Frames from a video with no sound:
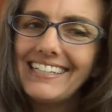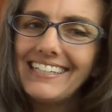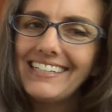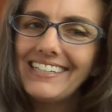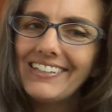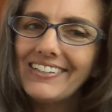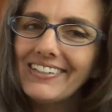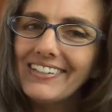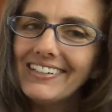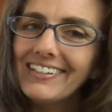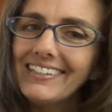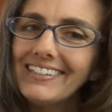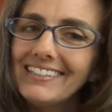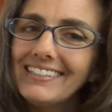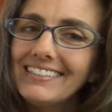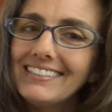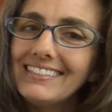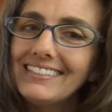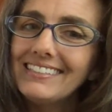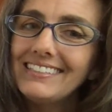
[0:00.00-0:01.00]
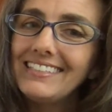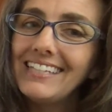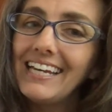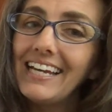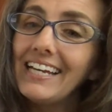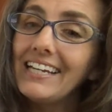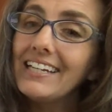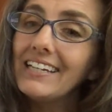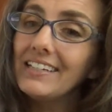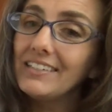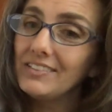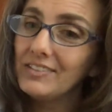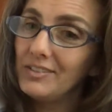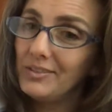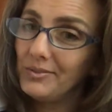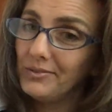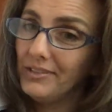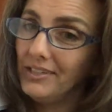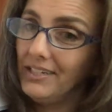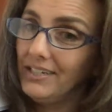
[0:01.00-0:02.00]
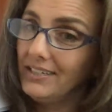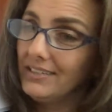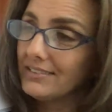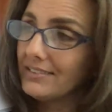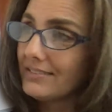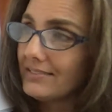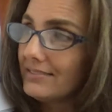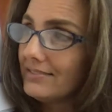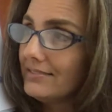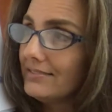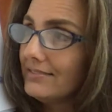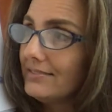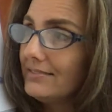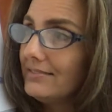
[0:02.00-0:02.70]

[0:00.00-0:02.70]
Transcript: You're taking too long.